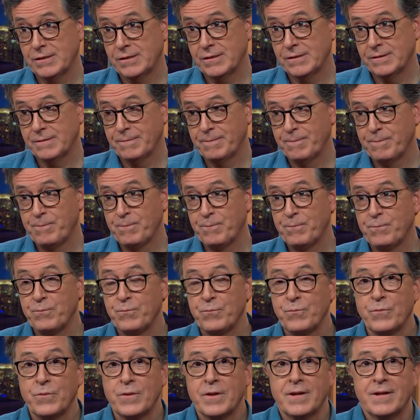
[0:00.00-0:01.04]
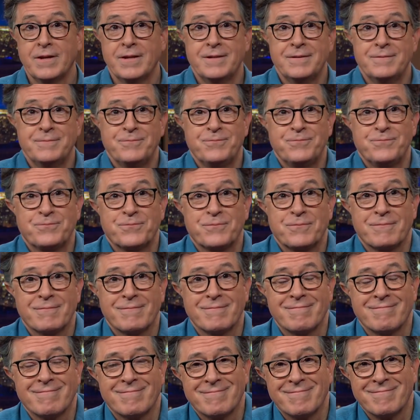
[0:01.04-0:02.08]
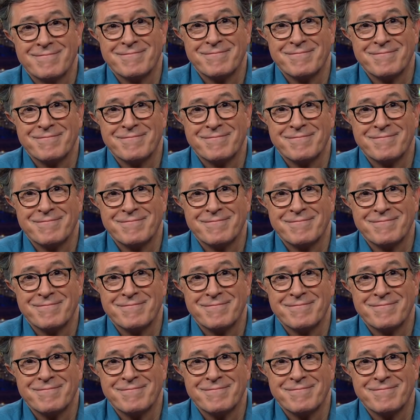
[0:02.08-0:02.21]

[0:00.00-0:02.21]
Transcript: Nothing is said.